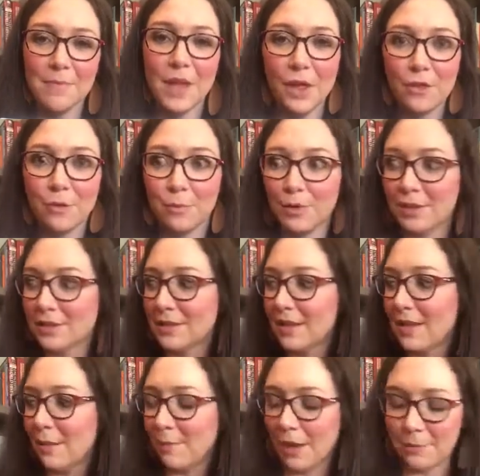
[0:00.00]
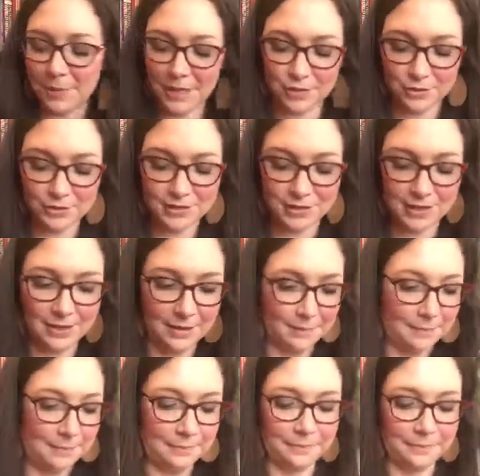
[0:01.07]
other books that they might be interested in.